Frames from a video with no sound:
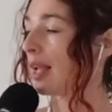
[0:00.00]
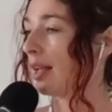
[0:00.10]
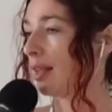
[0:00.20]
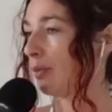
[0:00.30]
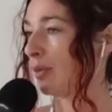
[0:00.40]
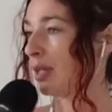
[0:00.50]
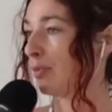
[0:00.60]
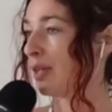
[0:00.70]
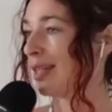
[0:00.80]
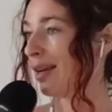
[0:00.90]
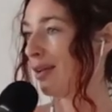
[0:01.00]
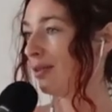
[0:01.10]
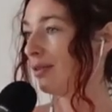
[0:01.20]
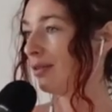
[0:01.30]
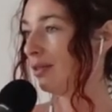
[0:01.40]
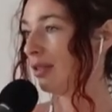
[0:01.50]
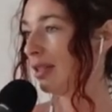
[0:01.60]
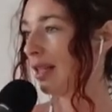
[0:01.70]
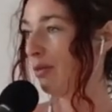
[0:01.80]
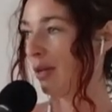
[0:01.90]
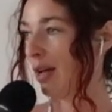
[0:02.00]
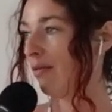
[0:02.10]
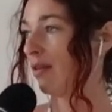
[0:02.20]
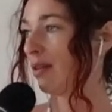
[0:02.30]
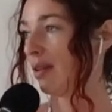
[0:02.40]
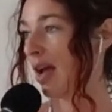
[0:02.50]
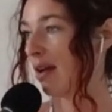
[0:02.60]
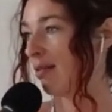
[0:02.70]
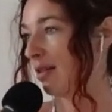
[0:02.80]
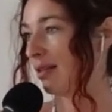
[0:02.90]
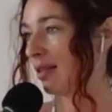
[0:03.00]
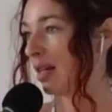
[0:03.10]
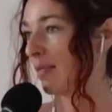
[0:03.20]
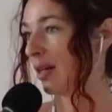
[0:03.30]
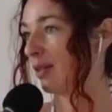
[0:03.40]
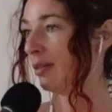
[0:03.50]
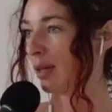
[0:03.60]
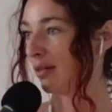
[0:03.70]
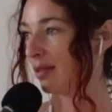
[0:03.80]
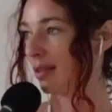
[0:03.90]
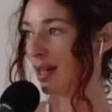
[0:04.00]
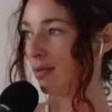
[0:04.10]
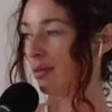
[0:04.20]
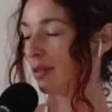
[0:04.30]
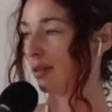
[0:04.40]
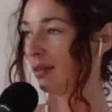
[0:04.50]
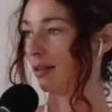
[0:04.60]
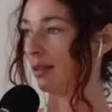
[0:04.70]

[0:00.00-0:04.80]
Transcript: And then when you breathe out, just let whatever air needs to come out and whatever sounds.